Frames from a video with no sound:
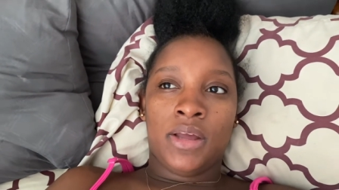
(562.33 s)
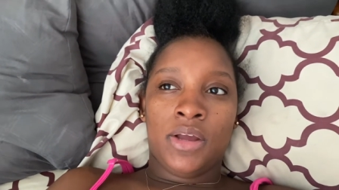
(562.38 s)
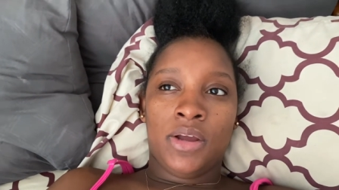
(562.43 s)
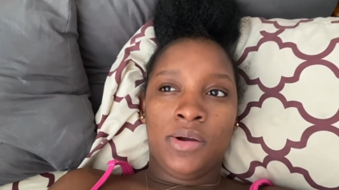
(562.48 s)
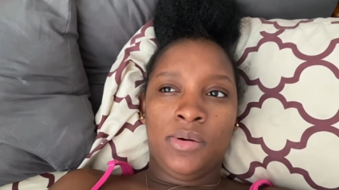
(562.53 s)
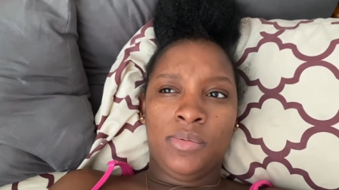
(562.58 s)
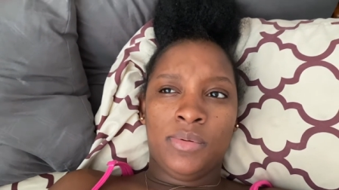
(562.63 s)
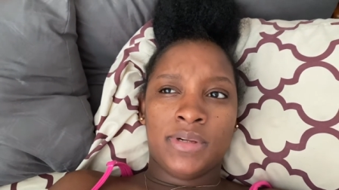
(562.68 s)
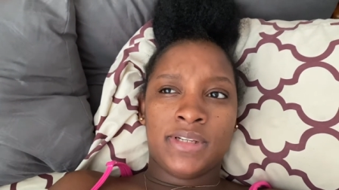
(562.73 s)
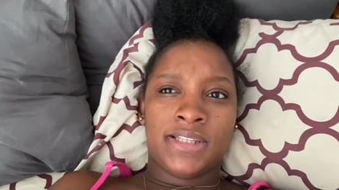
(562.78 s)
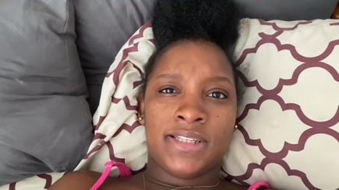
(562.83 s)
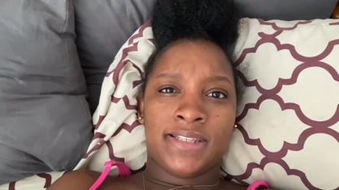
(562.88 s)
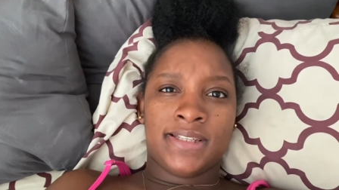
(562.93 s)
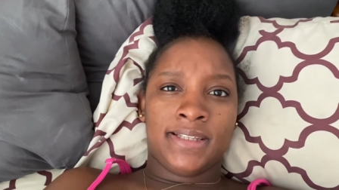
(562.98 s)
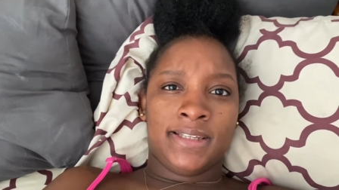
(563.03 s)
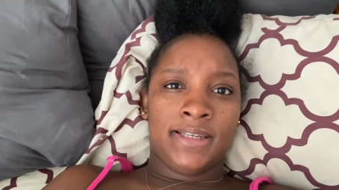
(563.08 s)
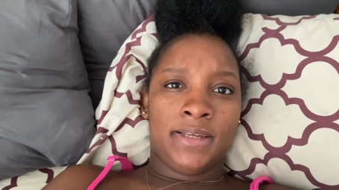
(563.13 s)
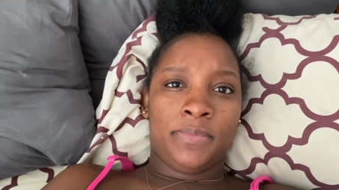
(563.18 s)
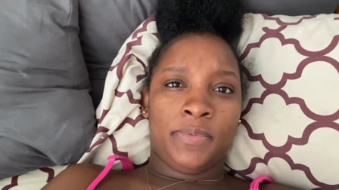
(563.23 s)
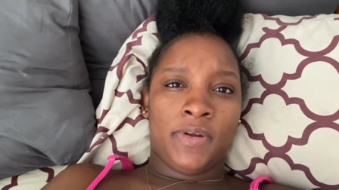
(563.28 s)
was
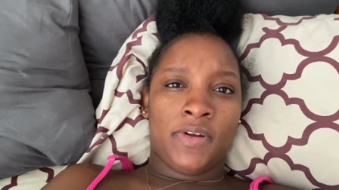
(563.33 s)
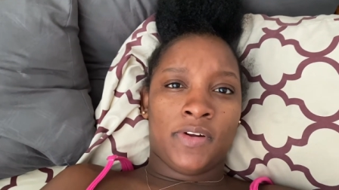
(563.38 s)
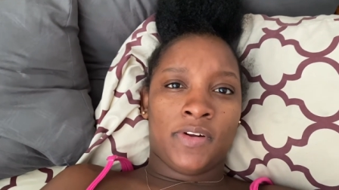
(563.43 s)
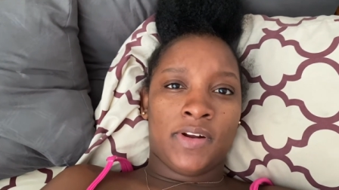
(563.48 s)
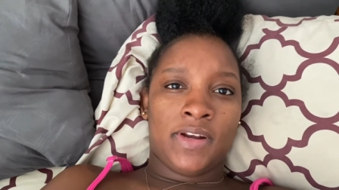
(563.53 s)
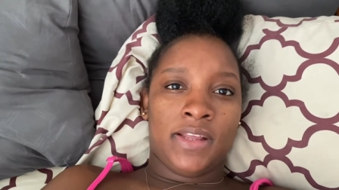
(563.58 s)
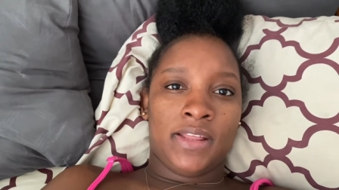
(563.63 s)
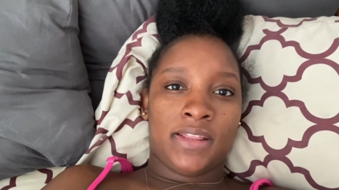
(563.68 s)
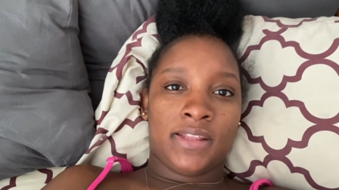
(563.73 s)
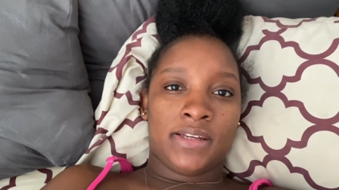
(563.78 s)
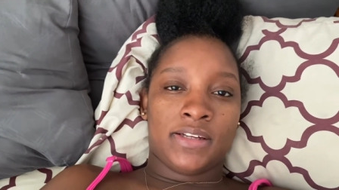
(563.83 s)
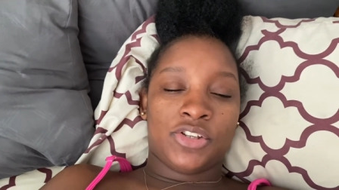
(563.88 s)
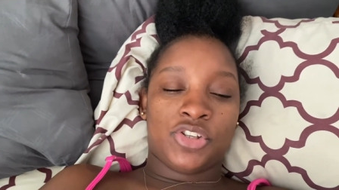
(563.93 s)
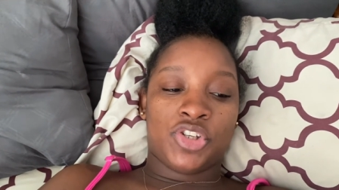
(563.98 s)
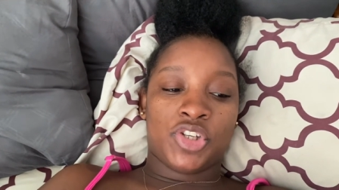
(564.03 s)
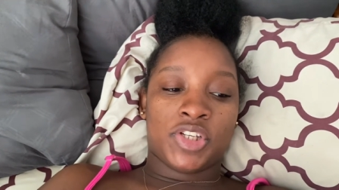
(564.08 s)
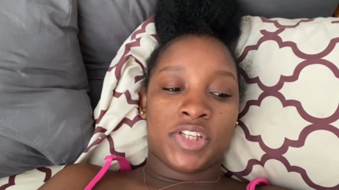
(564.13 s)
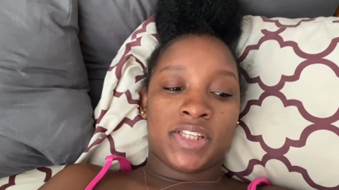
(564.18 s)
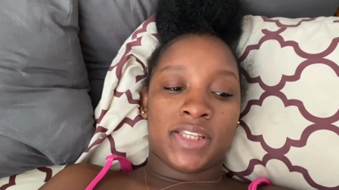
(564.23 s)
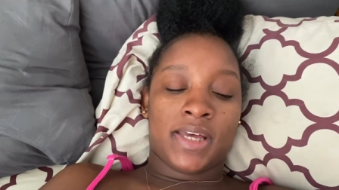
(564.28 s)
sleeping or anything, it's
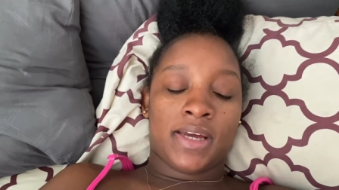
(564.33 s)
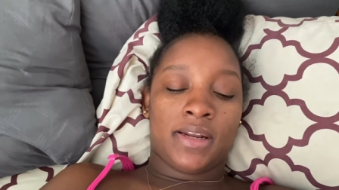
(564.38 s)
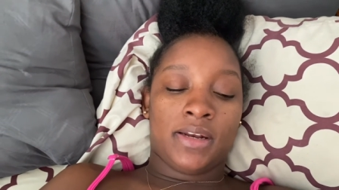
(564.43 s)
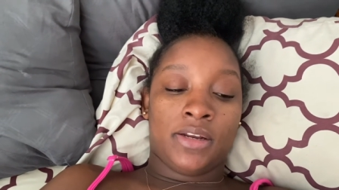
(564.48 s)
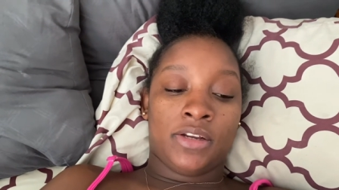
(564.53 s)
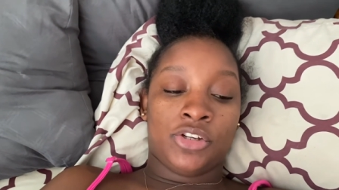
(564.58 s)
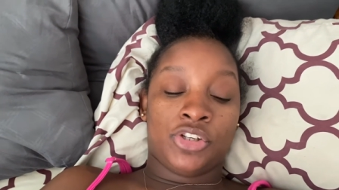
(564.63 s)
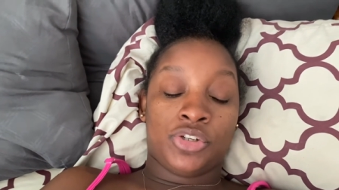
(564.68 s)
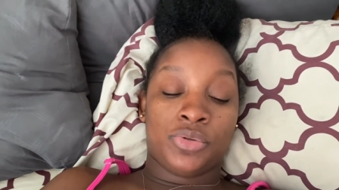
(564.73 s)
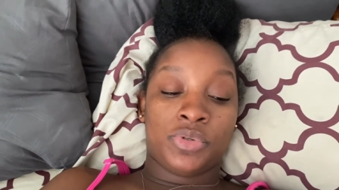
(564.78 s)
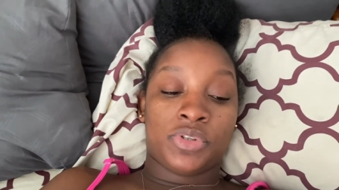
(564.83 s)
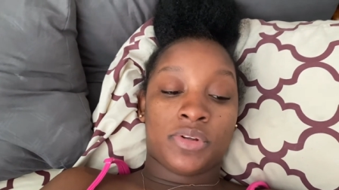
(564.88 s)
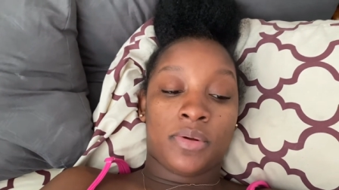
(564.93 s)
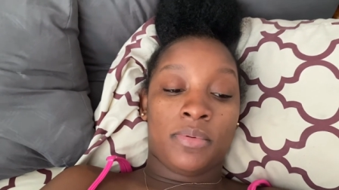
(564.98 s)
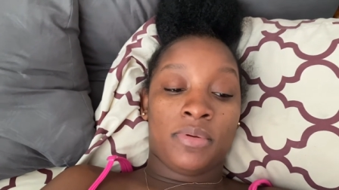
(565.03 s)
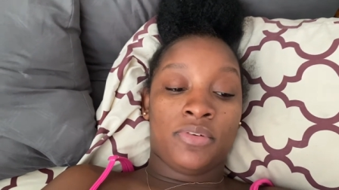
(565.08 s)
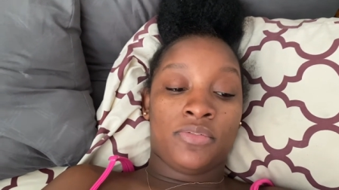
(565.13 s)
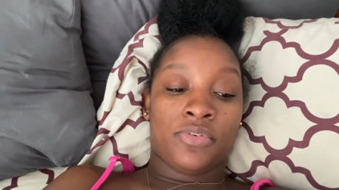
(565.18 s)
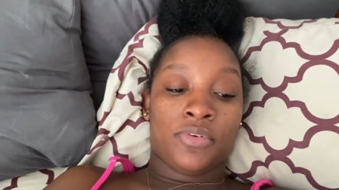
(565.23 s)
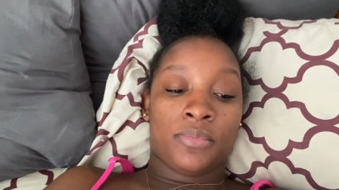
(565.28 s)
just that she was
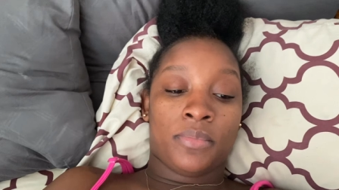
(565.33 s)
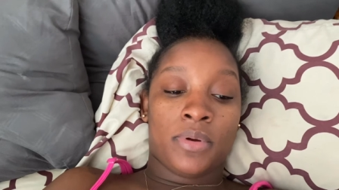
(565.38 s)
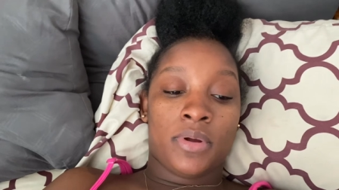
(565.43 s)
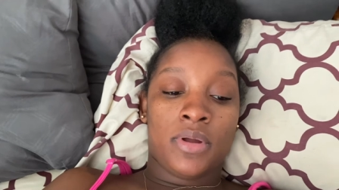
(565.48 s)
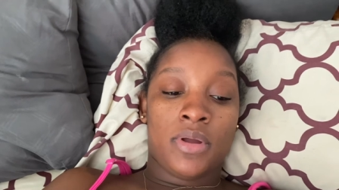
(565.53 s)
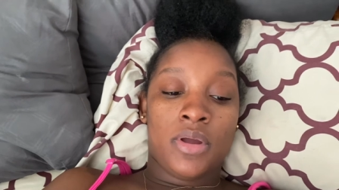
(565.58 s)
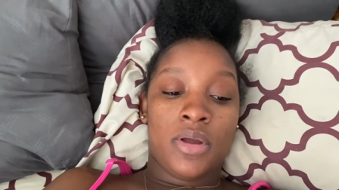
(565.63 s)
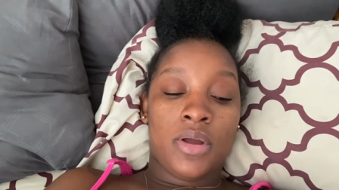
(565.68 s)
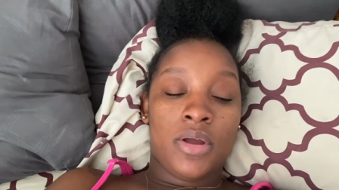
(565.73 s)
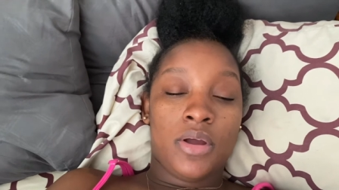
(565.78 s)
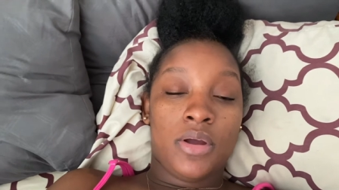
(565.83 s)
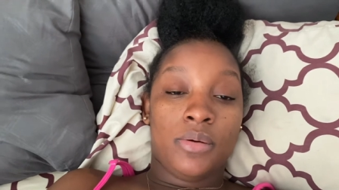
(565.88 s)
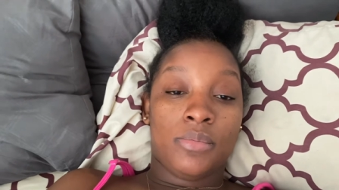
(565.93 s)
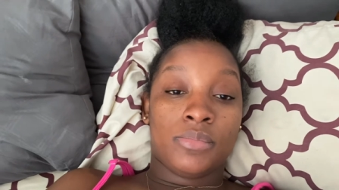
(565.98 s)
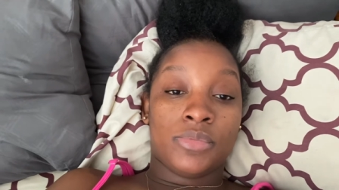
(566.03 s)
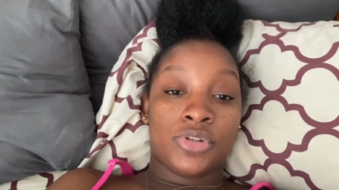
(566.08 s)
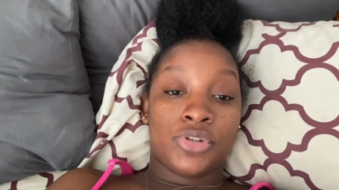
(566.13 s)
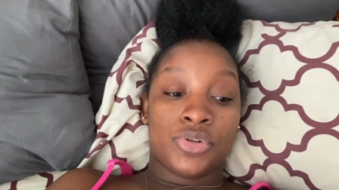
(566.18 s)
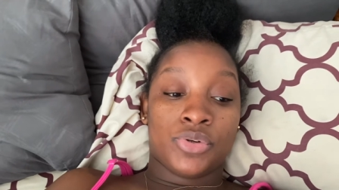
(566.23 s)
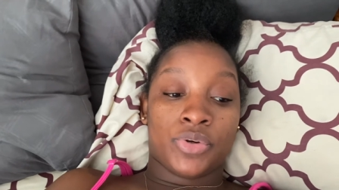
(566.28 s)
coming from
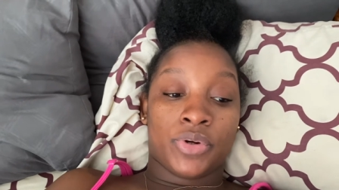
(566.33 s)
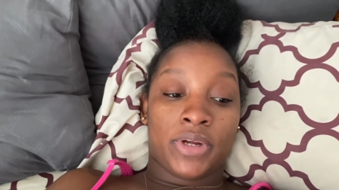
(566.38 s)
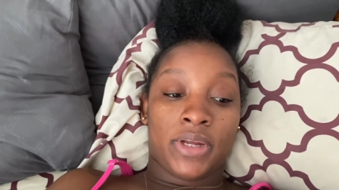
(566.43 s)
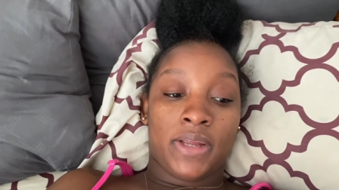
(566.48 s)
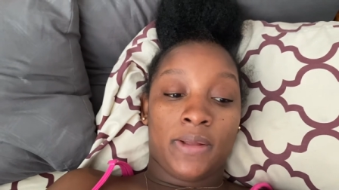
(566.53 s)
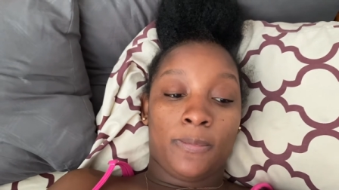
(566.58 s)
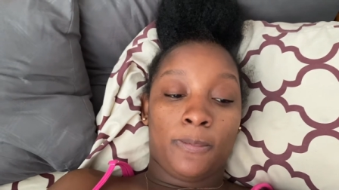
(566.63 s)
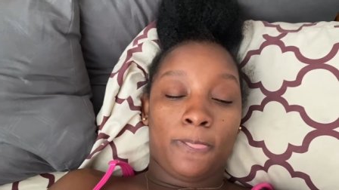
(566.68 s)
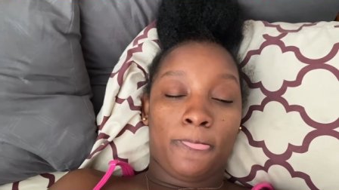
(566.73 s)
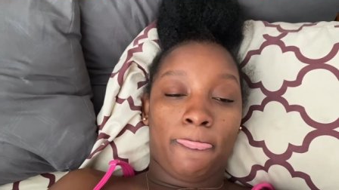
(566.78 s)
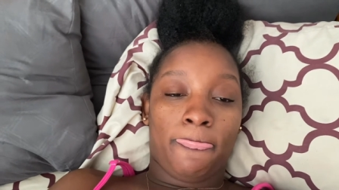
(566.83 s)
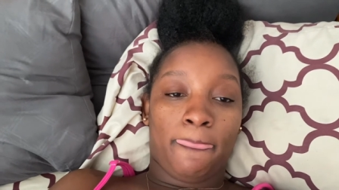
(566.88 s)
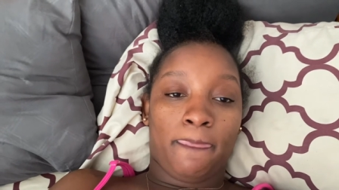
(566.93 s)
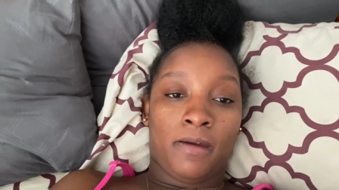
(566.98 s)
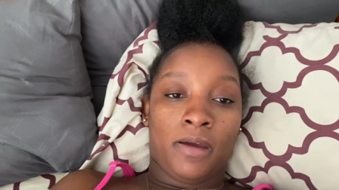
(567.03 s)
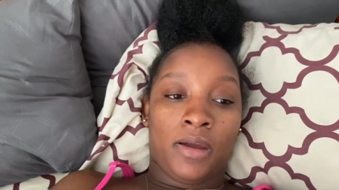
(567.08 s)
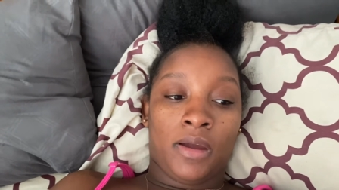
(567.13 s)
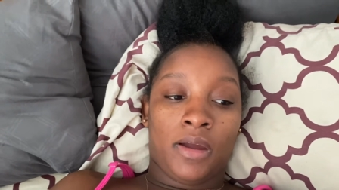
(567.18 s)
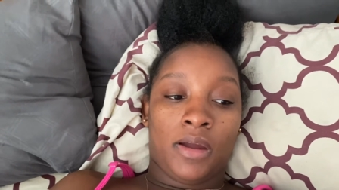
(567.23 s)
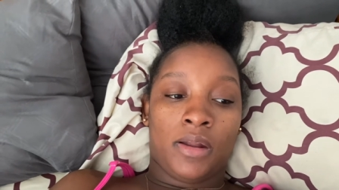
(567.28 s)
Missouri,
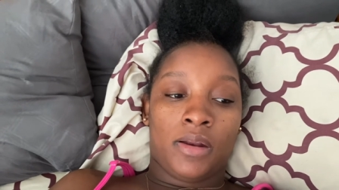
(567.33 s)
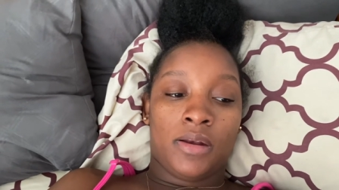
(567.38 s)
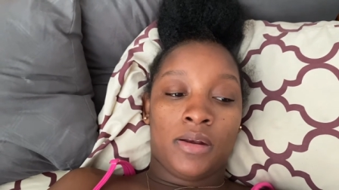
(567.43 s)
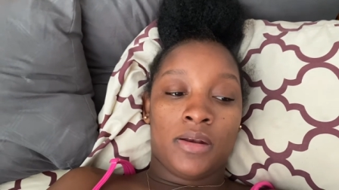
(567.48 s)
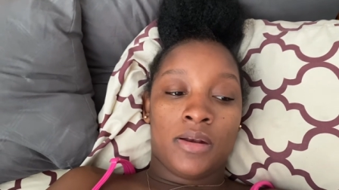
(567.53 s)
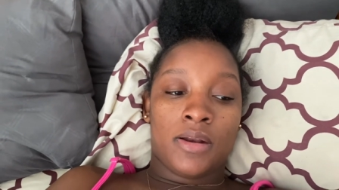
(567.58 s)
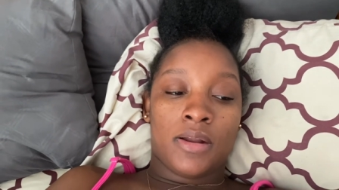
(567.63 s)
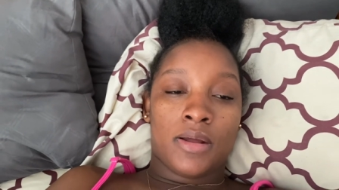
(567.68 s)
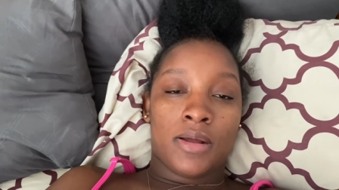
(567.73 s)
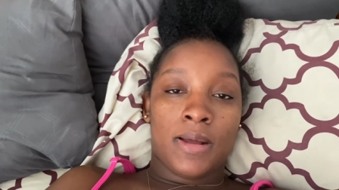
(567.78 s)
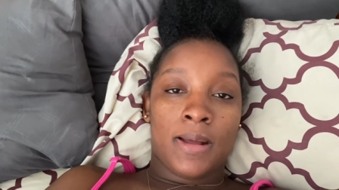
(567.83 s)
and